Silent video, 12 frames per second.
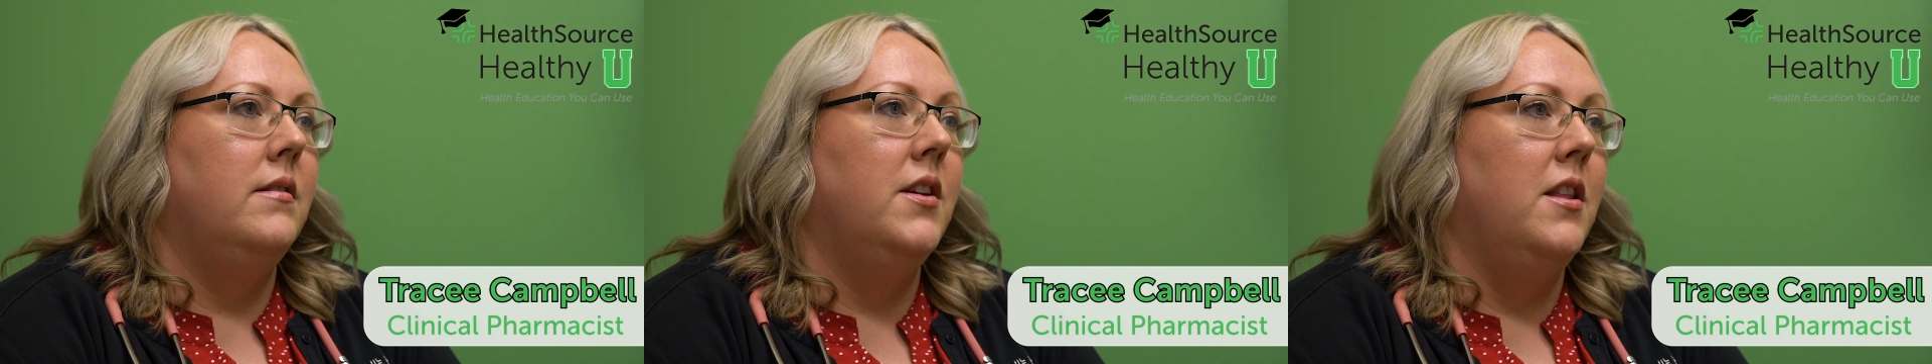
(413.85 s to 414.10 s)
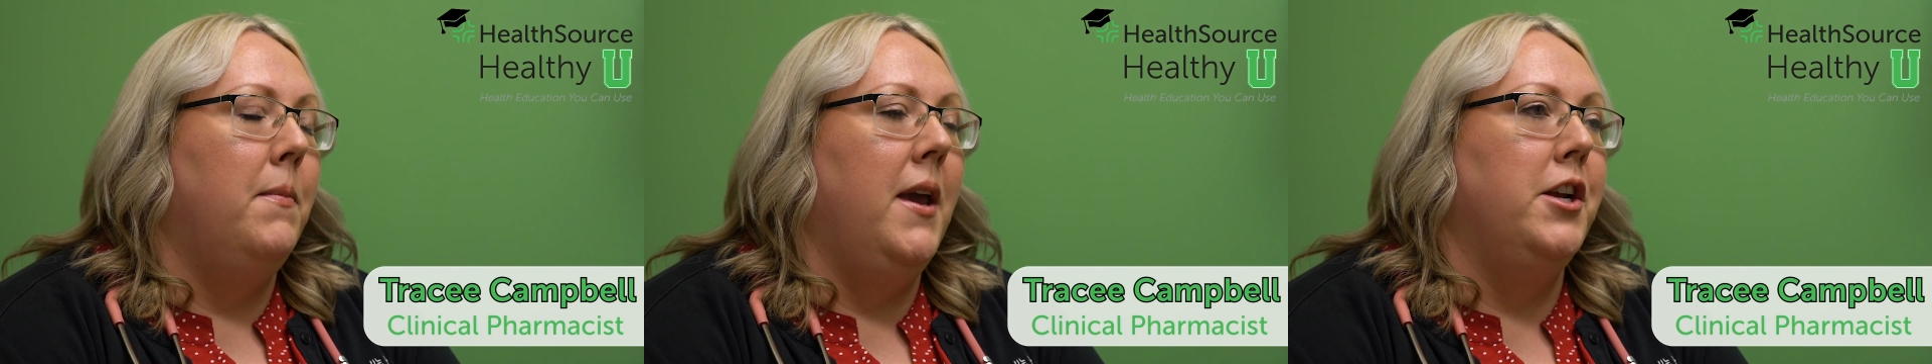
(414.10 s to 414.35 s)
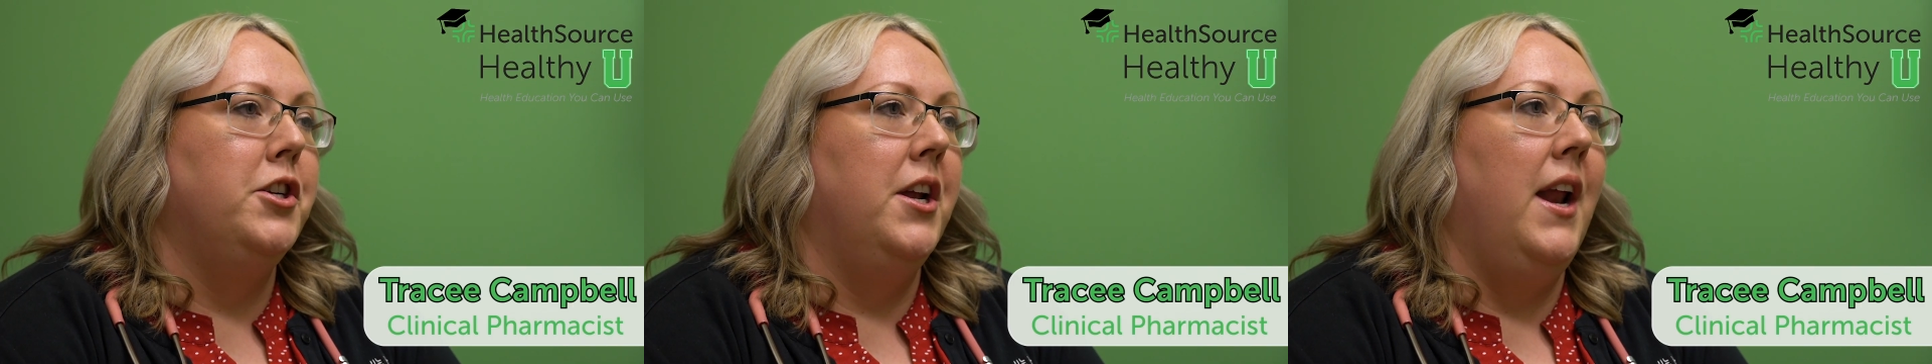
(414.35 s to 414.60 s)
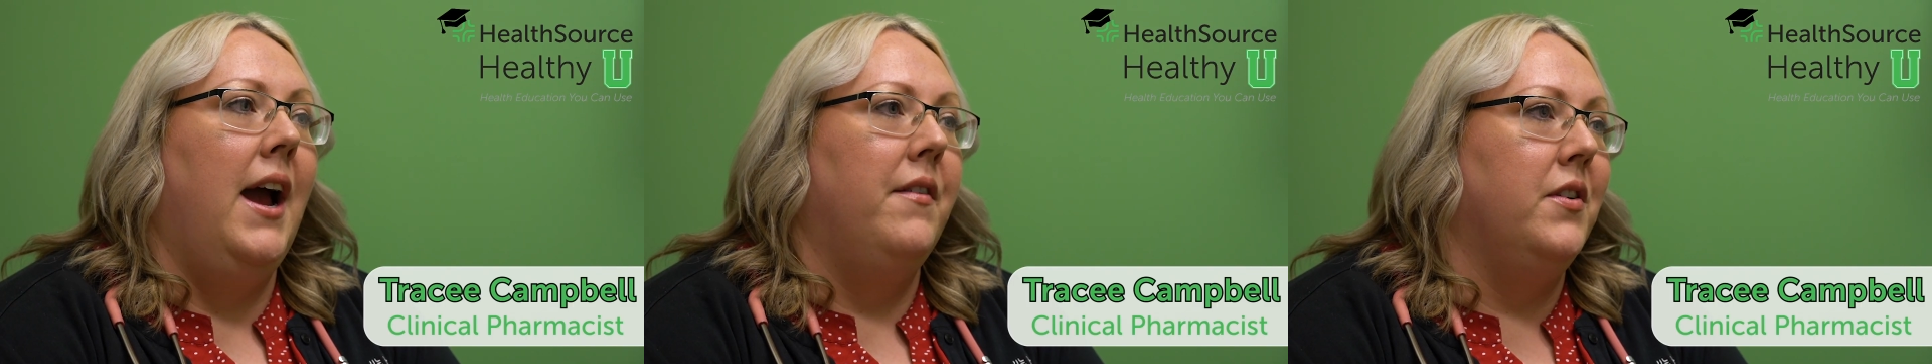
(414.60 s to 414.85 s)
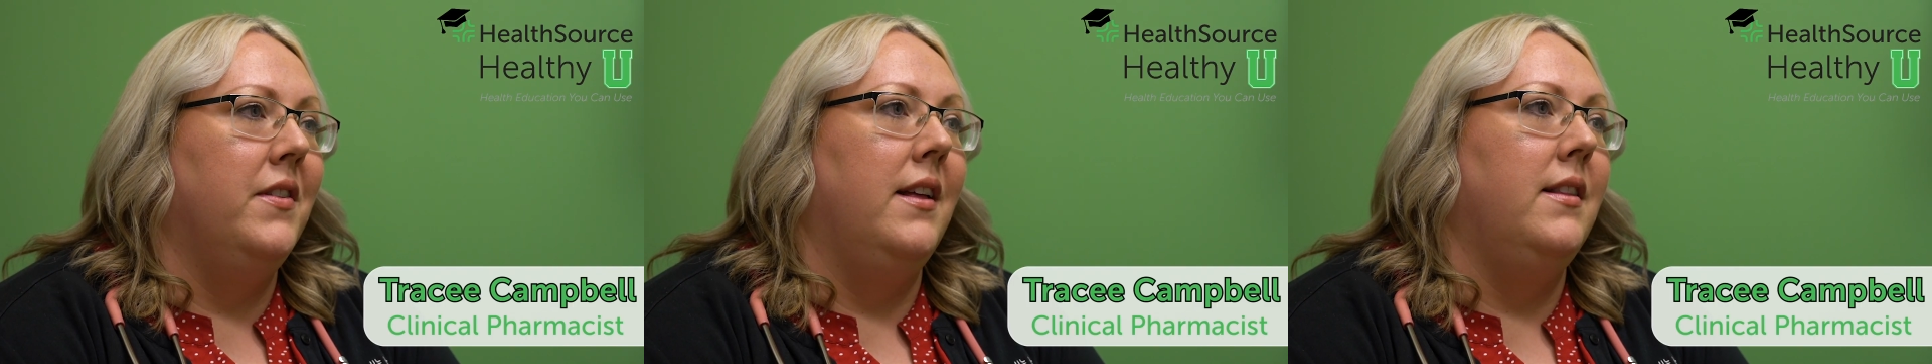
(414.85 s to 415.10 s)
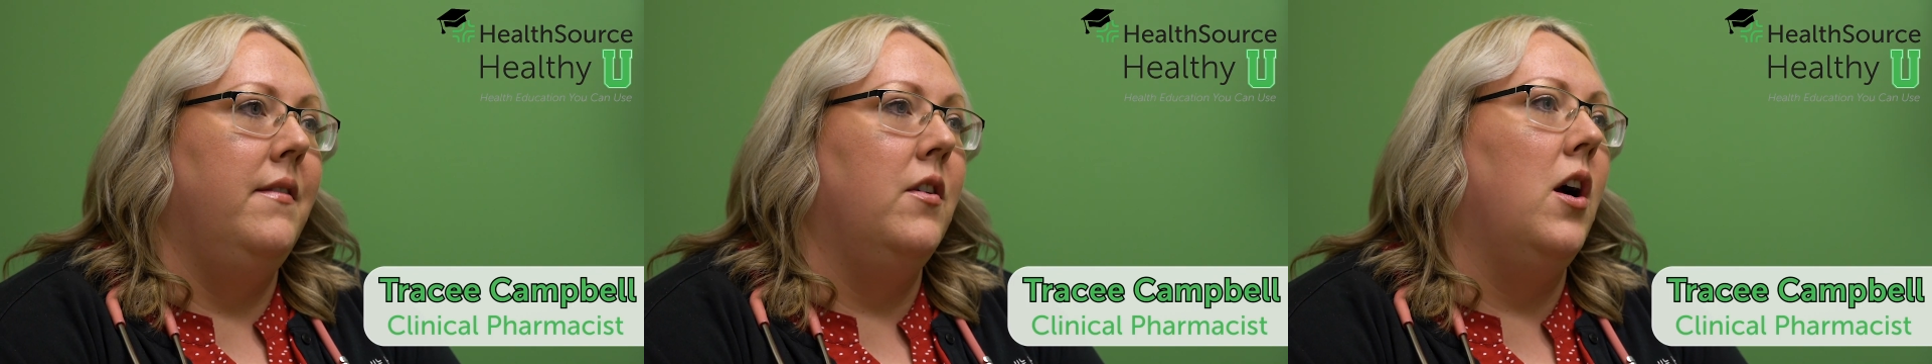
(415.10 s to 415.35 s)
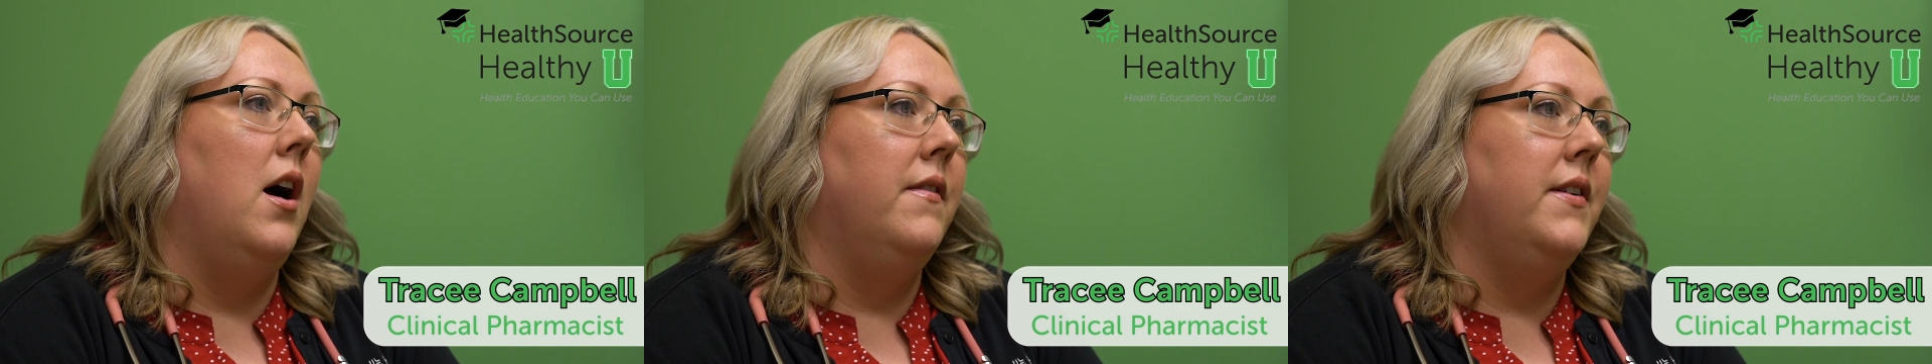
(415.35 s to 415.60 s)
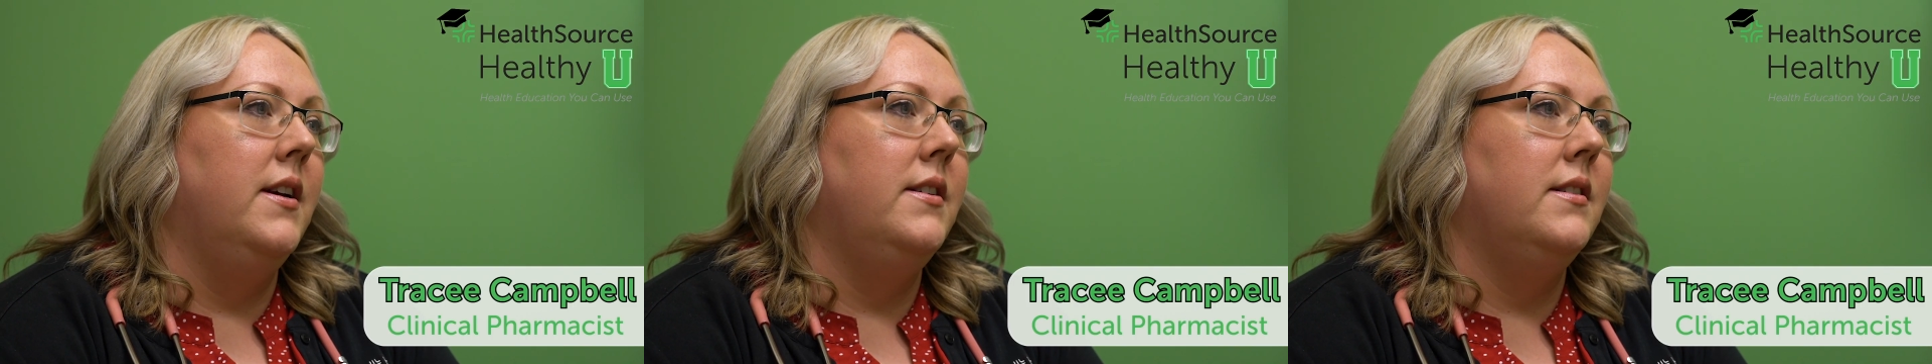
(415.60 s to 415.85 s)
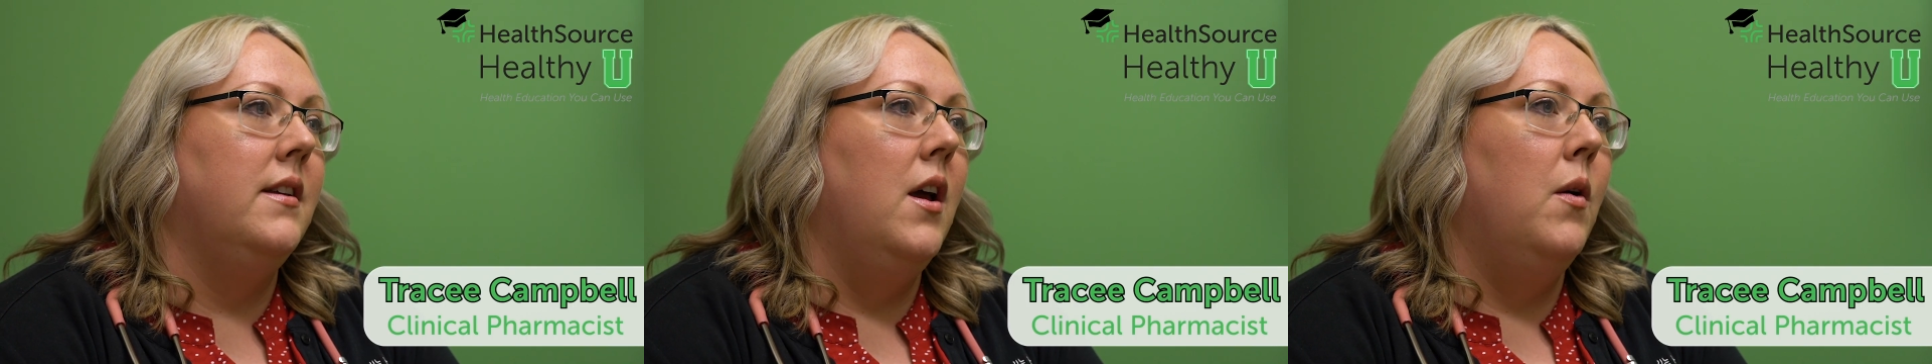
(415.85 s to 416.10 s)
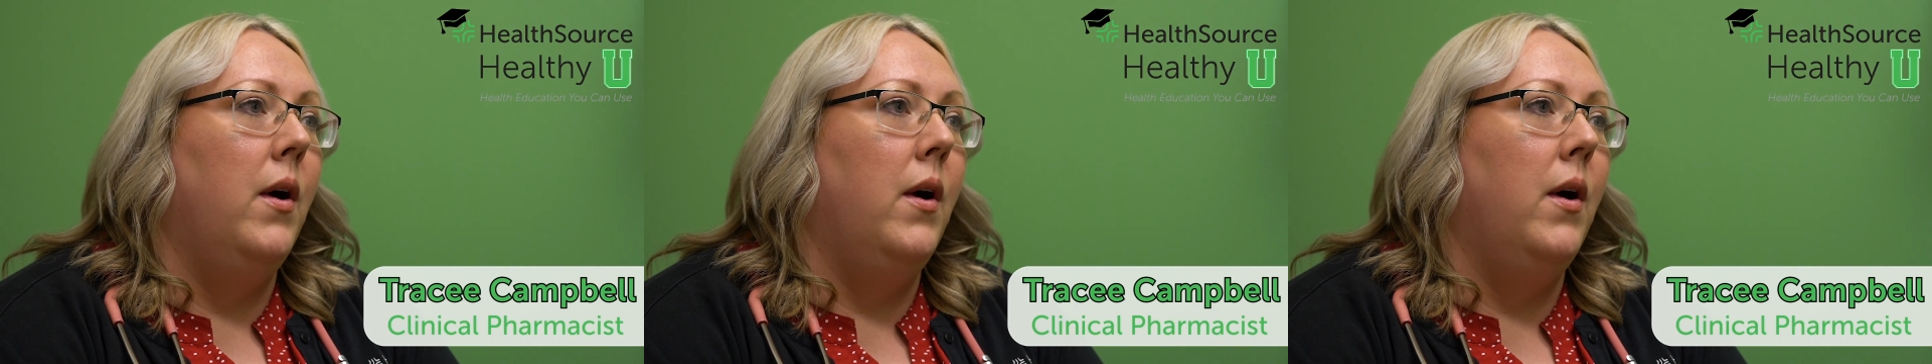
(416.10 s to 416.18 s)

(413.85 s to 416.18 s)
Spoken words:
to the patient after they leave our office,